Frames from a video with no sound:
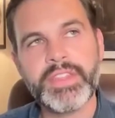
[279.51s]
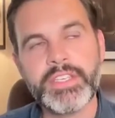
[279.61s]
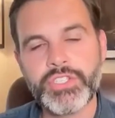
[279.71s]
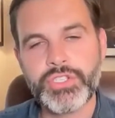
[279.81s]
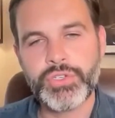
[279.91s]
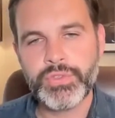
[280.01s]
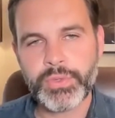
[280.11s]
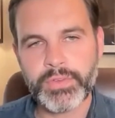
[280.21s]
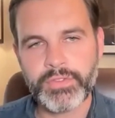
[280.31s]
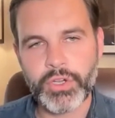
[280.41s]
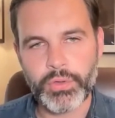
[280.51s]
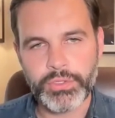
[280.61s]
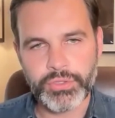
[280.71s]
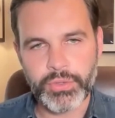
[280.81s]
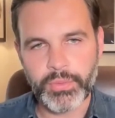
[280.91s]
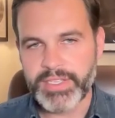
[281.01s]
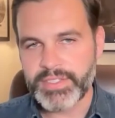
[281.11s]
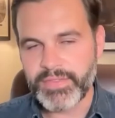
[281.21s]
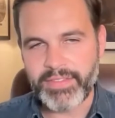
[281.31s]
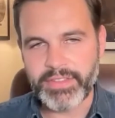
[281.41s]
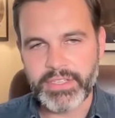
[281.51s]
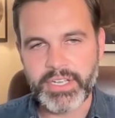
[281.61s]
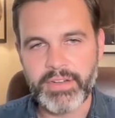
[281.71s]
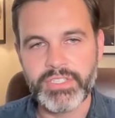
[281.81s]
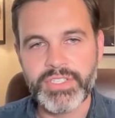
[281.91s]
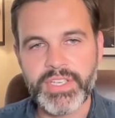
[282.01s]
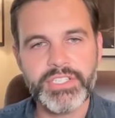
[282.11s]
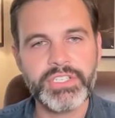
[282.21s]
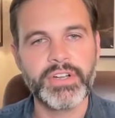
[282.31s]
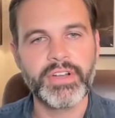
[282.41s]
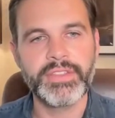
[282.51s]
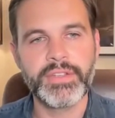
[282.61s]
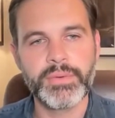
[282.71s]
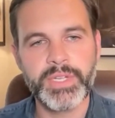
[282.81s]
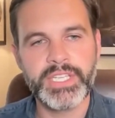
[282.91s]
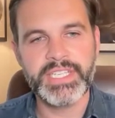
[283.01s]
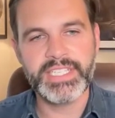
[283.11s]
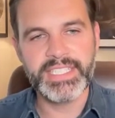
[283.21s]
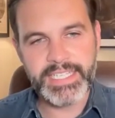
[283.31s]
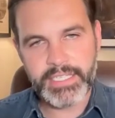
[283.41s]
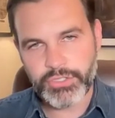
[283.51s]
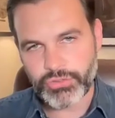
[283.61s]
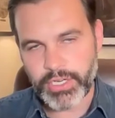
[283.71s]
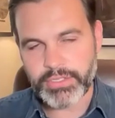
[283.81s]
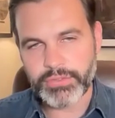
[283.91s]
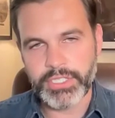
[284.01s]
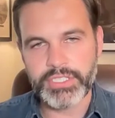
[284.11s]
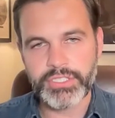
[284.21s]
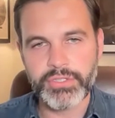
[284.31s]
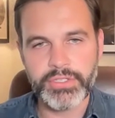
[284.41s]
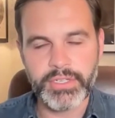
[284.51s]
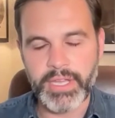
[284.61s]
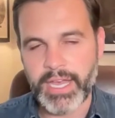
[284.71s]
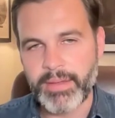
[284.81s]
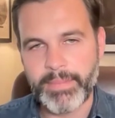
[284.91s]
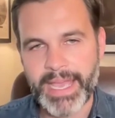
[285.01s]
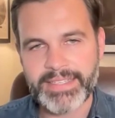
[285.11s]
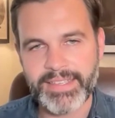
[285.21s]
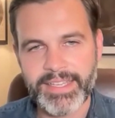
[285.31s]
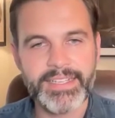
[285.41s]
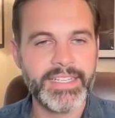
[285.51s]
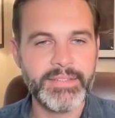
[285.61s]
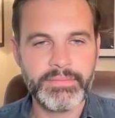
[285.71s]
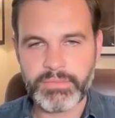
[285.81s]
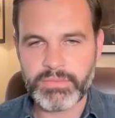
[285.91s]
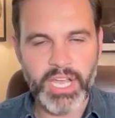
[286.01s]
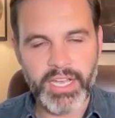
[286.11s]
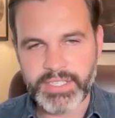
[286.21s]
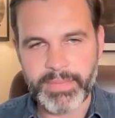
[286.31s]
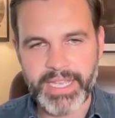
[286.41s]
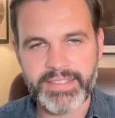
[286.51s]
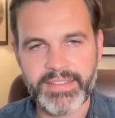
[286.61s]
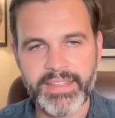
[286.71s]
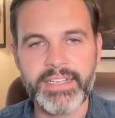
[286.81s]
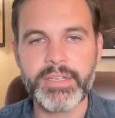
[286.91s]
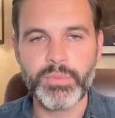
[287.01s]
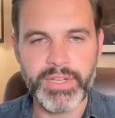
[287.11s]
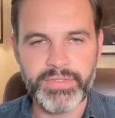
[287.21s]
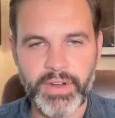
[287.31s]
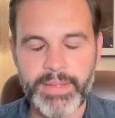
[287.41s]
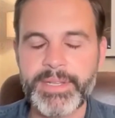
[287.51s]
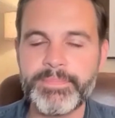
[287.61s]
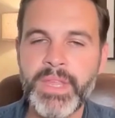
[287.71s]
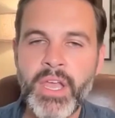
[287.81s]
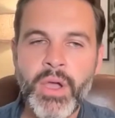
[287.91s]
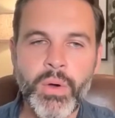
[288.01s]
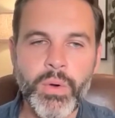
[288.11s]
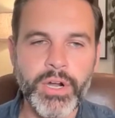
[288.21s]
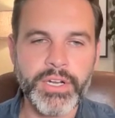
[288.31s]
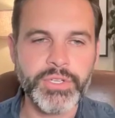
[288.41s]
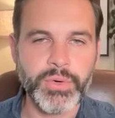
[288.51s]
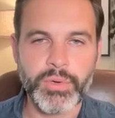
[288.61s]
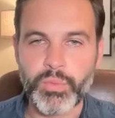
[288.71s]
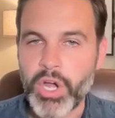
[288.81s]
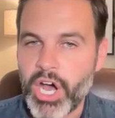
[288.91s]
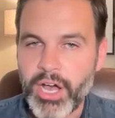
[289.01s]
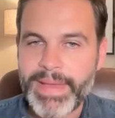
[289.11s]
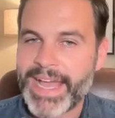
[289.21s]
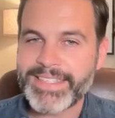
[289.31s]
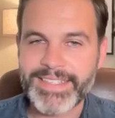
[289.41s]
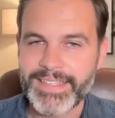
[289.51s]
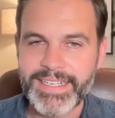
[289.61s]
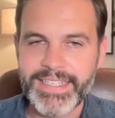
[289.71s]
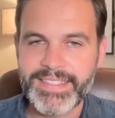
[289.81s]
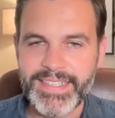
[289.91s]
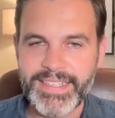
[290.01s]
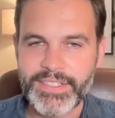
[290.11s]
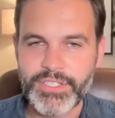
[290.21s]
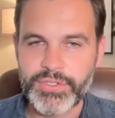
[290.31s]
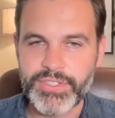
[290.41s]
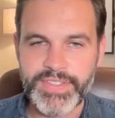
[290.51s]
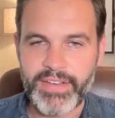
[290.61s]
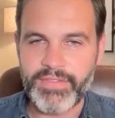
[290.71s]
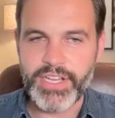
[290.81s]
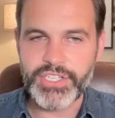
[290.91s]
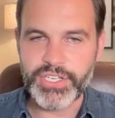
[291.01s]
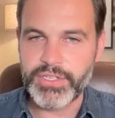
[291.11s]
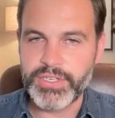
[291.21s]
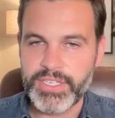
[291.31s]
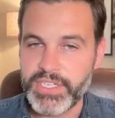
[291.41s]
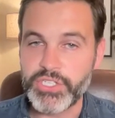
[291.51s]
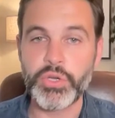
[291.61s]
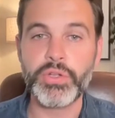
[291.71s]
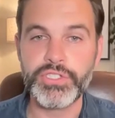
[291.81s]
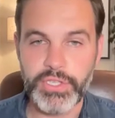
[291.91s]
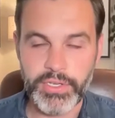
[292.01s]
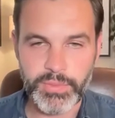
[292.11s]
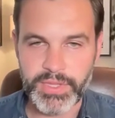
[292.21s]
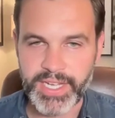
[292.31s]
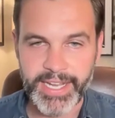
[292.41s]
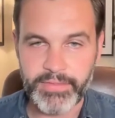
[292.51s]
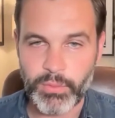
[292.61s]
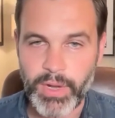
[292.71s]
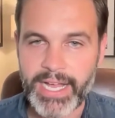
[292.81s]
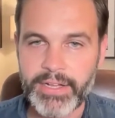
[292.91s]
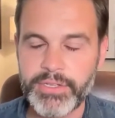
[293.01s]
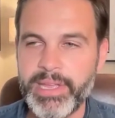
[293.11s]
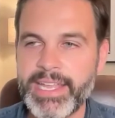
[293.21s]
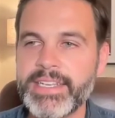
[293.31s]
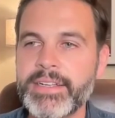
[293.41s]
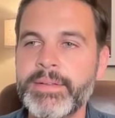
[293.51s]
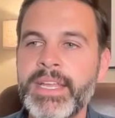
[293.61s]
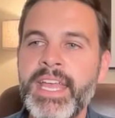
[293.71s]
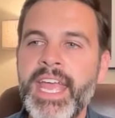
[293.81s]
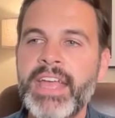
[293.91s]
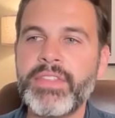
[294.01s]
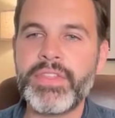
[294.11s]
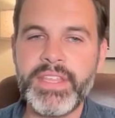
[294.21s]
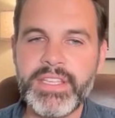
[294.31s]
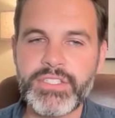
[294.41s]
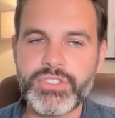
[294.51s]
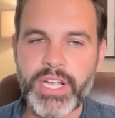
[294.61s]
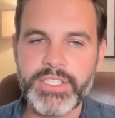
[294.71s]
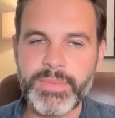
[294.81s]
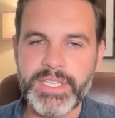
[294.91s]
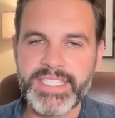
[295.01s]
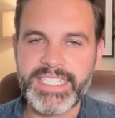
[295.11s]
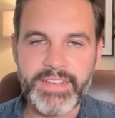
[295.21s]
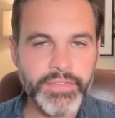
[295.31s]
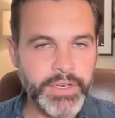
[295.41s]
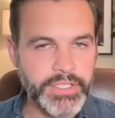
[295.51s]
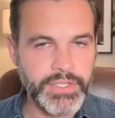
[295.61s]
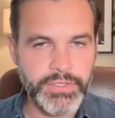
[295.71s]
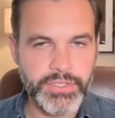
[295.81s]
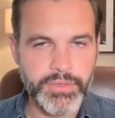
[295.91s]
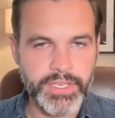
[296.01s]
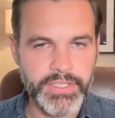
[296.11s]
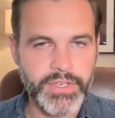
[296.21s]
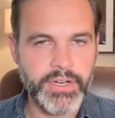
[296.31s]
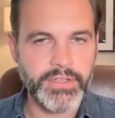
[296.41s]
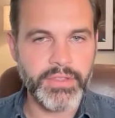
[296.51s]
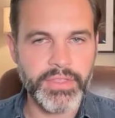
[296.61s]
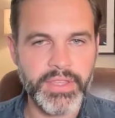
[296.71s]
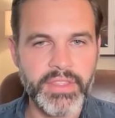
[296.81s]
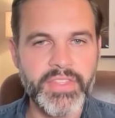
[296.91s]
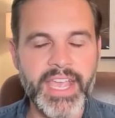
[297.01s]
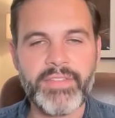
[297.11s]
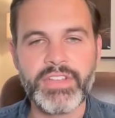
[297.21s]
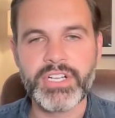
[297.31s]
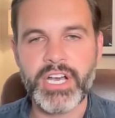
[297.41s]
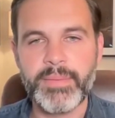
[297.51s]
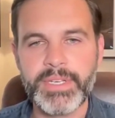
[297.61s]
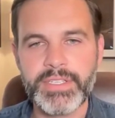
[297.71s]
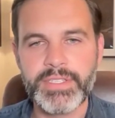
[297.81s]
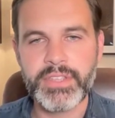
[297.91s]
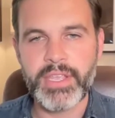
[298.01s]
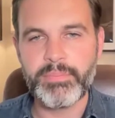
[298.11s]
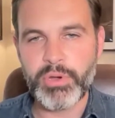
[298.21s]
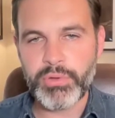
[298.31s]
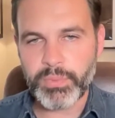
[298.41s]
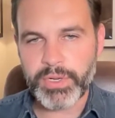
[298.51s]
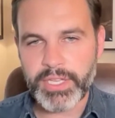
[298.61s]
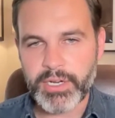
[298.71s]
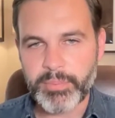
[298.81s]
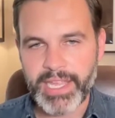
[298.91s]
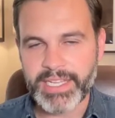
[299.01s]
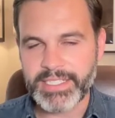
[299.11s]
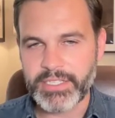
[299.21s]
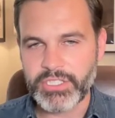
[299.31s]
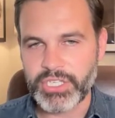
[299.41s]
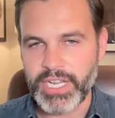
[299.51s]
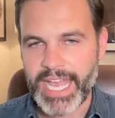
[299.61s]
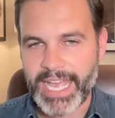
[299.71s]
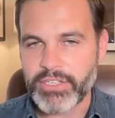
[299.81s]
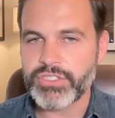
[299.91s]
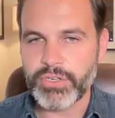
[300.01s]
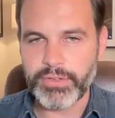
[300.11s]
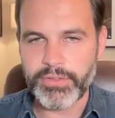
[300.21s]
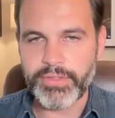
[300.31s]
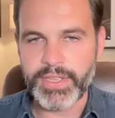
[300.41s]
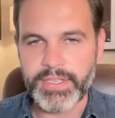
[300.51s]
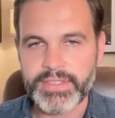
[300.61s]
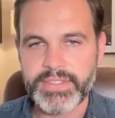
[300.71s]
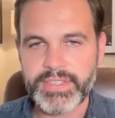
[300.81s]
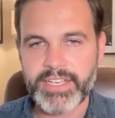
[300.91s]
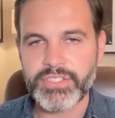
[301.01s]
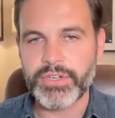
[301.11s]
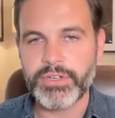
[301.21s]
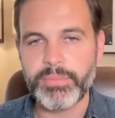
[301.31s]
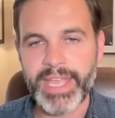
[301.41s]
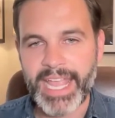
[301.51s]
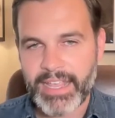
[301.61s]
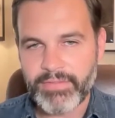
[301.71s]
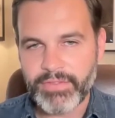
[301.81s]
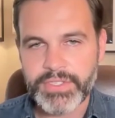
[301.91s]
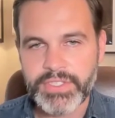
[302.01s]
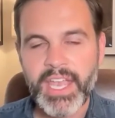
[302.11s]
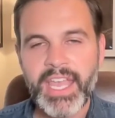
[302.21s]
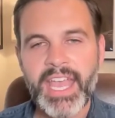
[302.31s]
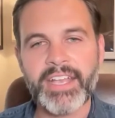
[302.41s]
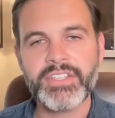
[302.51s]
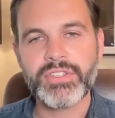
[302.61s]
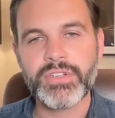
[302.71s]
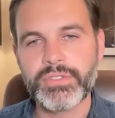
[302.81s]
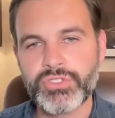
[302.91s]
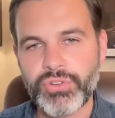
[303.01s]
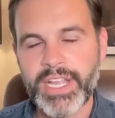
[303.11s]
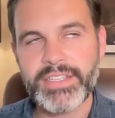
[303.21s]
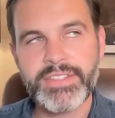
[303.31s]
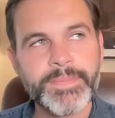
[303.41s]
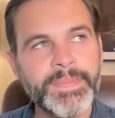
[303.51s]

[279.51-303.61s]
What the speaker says: These two sort of cultural ways of having the conversation are either we need to deconstruct traditional masculinity toxic masculinity, reframe it, or your raw masculine instincts is your salvation. You need to indulge those with a kind of wild abandon. And the thing that strikes me, as different as those two things are, the thing that they have in common is they both really are paying attention to external things, external behaviors, external traits.